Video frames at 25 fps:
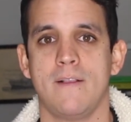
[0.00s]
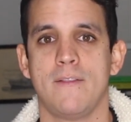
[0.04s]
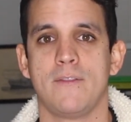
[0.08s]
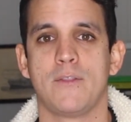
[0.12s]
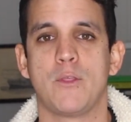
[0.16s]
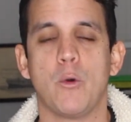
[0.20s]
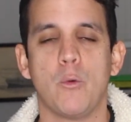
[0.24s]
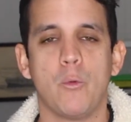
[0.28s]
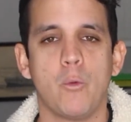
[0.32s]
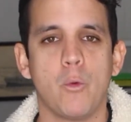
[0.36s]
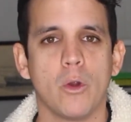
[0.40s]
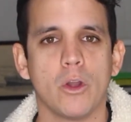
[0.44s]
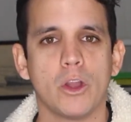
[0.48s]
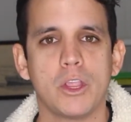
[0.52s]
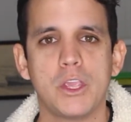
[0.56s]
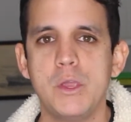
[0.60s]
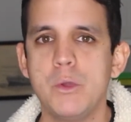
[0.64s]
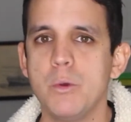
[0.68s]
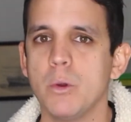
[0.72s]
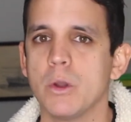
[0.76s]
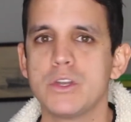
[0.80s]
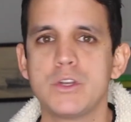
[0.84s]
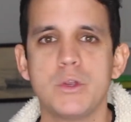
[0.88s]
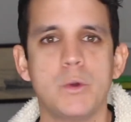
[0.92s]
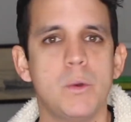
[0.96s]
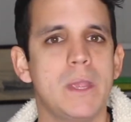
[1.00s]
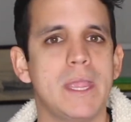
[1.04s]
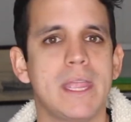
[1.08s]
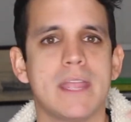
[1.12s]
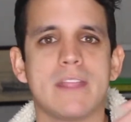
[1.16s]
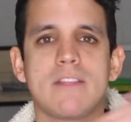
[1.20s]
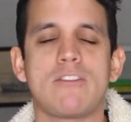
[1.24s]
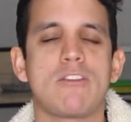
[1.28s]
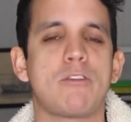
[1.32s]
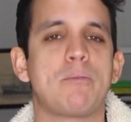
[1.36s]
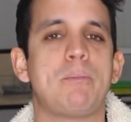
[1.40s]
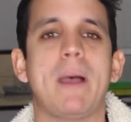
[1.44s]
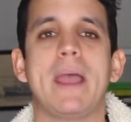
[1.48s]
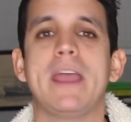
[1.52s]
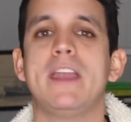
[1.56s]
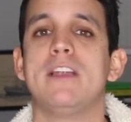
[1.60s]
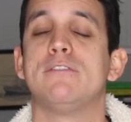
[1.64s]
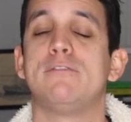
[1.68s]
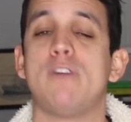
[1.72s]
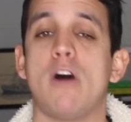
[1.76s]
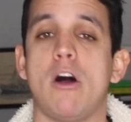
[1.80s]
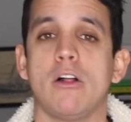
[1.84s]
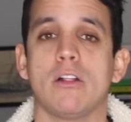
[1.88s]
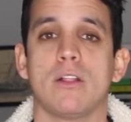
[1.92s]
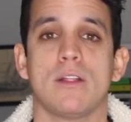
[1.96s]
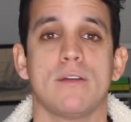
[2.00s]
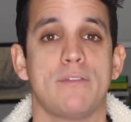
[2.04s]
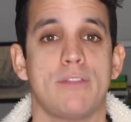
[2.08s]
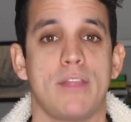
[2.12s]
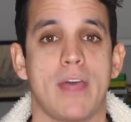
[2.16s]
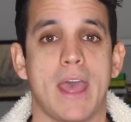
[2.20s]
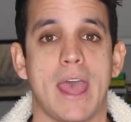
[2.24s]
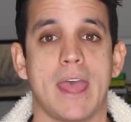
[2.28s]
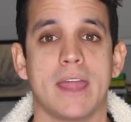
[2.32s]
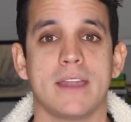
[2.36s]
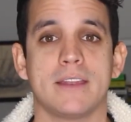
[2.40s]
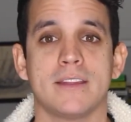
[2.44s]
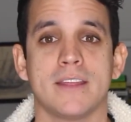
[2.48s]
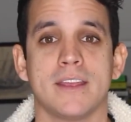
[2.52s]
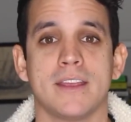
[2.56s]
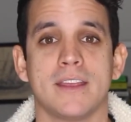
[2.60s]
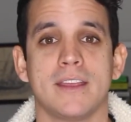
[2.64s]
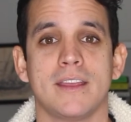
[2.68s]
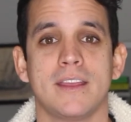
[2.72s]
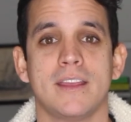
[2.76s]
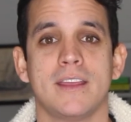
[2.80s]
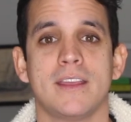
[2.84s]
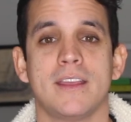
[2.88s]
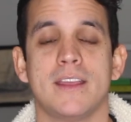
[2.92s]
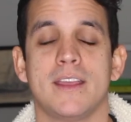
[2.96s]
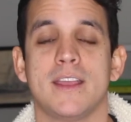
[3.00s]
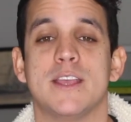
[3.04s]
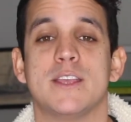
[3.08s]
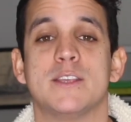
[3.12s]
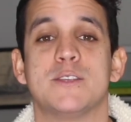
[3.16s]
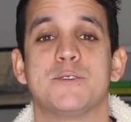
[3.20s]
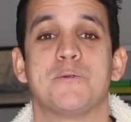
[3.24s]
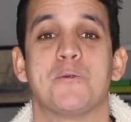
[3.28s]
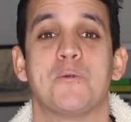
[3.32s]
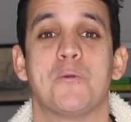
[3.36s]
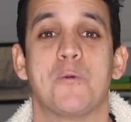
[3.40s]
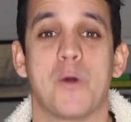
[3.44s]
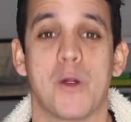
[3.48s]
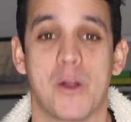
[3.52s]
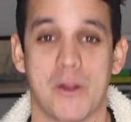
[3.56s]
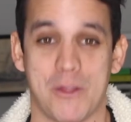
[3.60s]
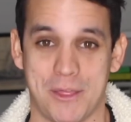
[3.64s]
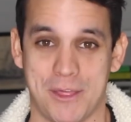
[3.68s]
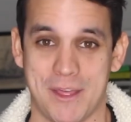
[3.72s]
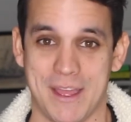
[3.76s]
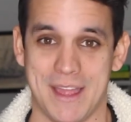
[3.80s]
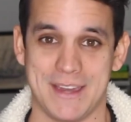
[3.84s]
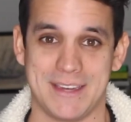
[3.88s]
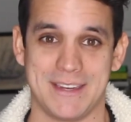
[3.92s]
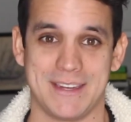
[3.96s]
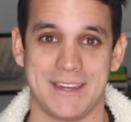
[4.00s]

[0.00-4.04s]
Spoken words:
the work you are doing in spite of all of that is worth it.